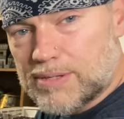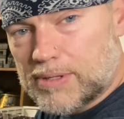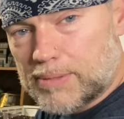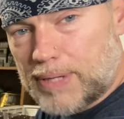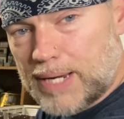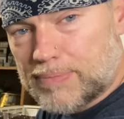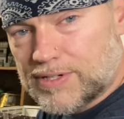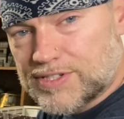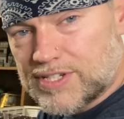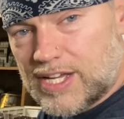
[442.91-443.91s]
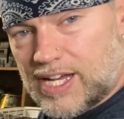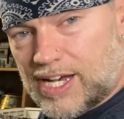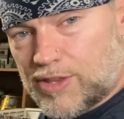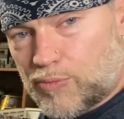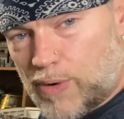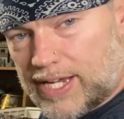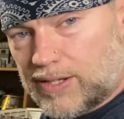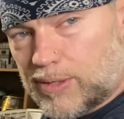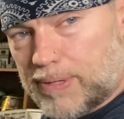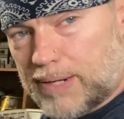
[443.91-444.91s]
of the papers, the
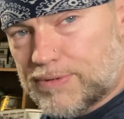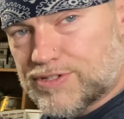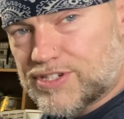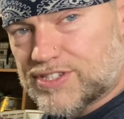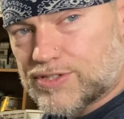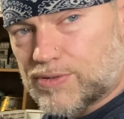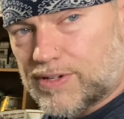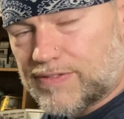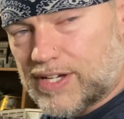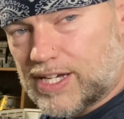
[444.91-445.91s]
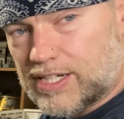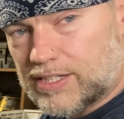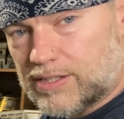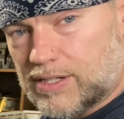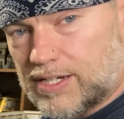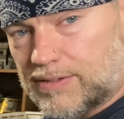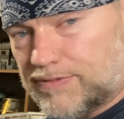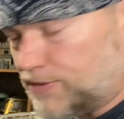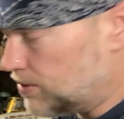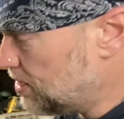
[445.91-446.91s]
regular papers just sort of
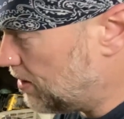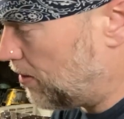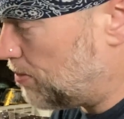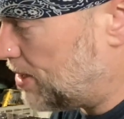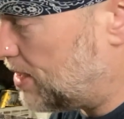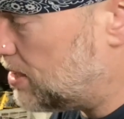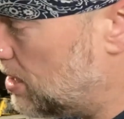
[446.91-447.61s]
folded a little bit.